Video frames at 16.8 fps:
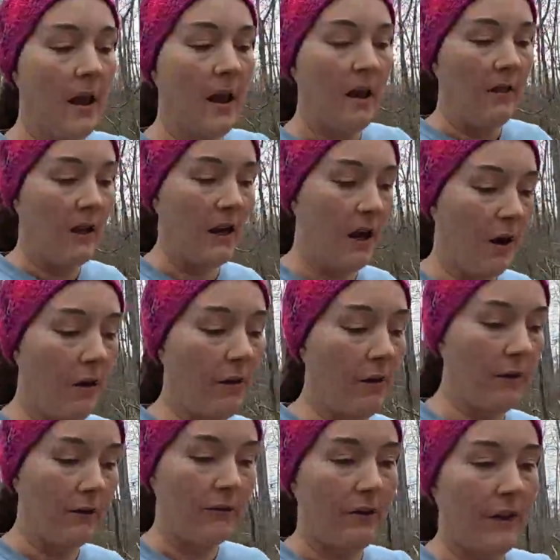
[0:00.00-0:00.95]
that all
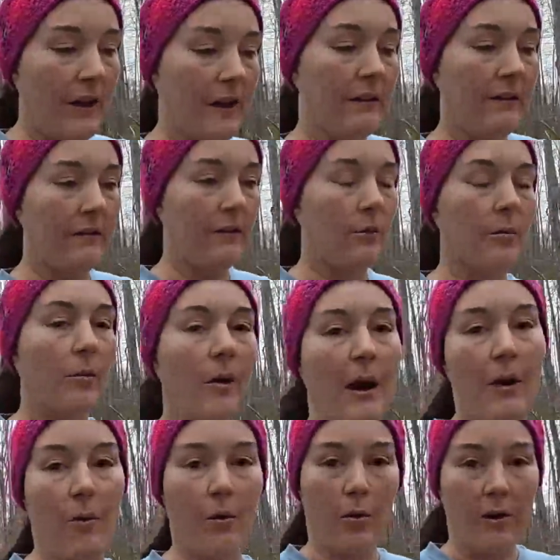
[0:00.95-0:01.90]
those things are
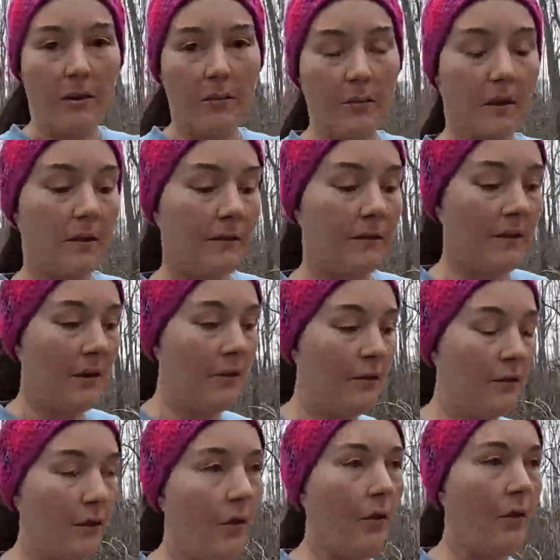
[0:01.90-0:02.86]
priority, because
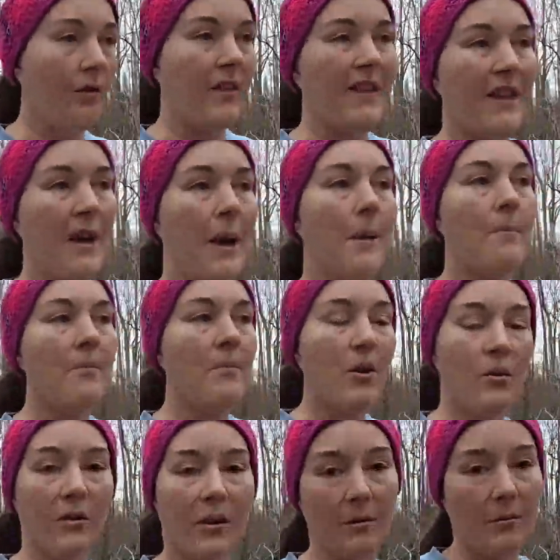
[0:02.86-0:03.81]
those are the
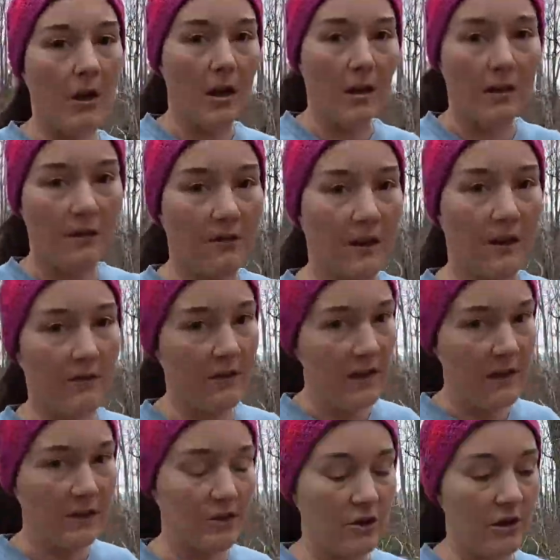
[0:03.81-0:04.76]
building block, the
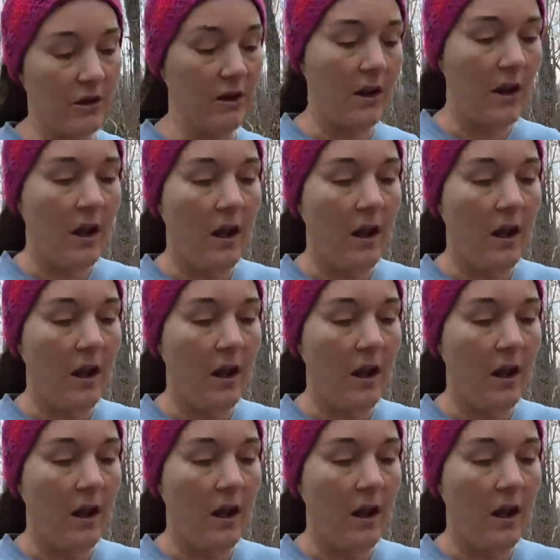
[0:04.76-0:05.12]
foundation